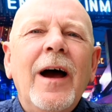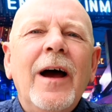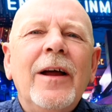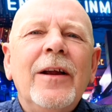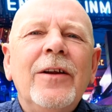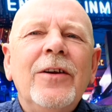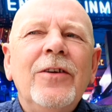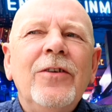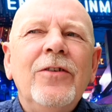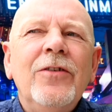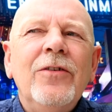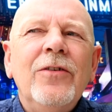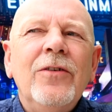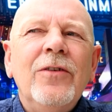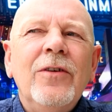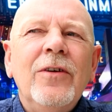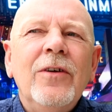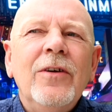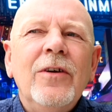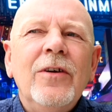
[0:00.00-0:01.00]
and
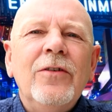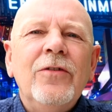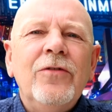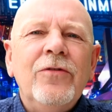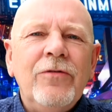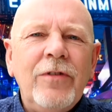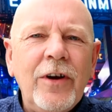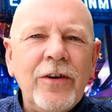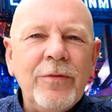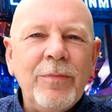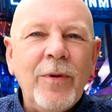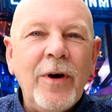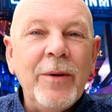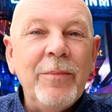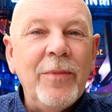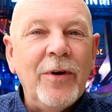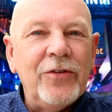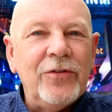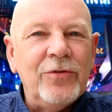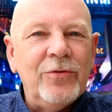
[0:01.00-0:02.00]
stretch my
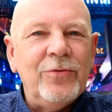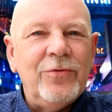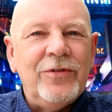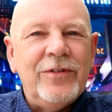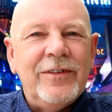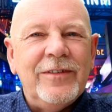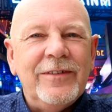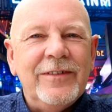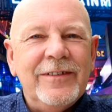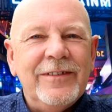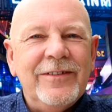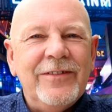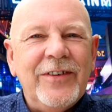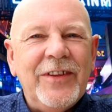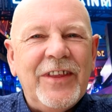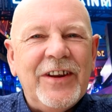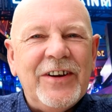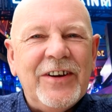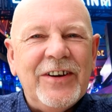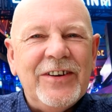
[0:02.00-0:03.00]
muscles for
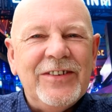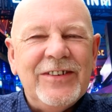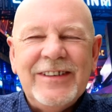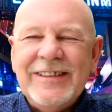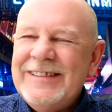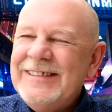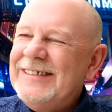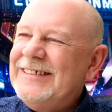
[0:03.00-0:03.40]
the night.